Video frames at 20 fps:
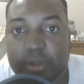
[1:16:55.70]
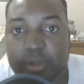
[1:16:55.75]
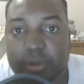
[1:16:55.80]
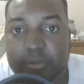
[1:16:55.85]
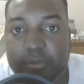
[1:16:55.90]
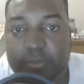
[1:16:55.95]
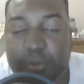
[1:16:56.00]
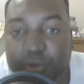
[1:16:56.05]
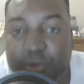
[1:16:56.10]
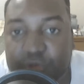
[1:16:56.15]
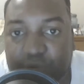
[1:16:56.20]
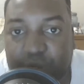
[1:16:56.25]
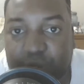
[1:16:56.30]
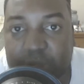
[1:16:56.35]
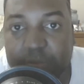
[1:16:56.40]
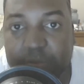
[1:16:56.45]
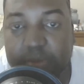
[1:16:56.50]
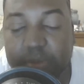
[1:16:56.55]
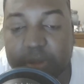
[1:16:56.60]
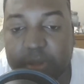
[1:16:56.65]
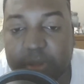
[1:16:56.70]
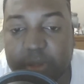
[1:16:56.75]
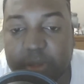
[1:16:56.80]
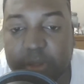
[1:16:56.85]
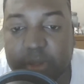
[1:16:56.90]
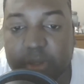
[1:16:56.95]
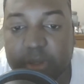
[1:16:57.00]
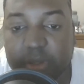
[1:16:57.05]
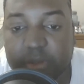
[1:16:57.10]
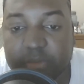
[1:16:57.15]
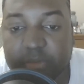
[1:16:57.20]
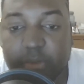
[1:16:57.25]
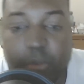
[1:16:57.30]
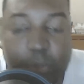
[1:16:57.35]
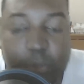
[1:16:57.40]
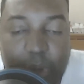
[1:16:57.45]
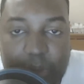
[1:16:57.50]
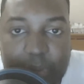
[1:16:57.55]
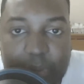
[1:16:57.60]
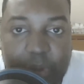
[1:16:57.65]
for a trip from
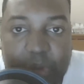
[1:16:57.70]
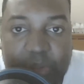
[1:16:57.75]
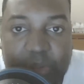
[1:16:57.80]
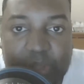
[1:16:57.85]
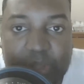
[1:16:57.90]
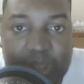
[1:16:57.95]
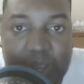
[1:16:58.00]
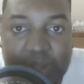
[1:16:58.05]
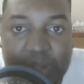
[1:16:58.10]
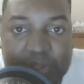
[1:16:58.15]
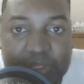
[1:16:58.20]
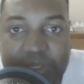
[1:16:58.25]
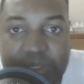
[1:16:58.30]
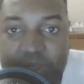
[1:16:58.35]
one part of the island to the